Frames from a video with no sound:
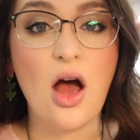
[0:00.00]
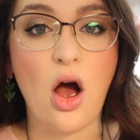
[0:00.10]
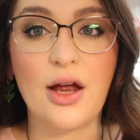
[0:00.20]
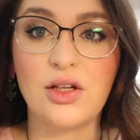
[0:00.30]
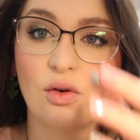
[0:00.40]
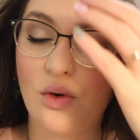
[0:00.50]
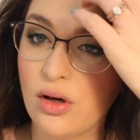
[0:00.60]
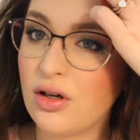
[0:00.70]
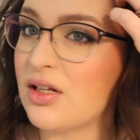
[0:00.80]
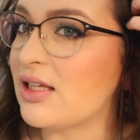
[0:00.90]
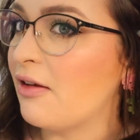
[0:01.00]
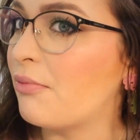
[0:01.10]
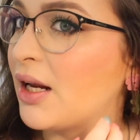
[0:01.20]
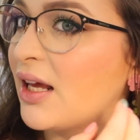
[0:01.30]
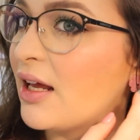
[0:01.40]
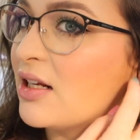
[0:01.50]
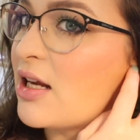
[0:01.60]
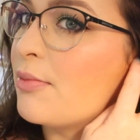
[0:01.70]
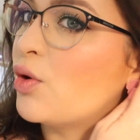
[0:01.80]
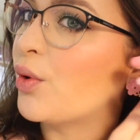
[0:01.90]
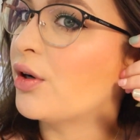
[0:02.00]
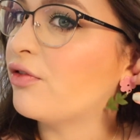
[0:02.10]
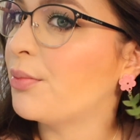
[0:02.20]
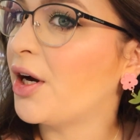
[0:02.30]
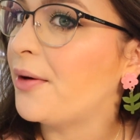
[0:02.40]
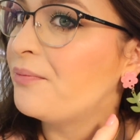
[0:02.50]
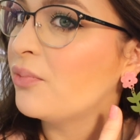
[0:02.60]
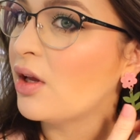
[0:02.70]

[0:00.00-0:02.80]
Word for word: on your order to save money anytime you order from her.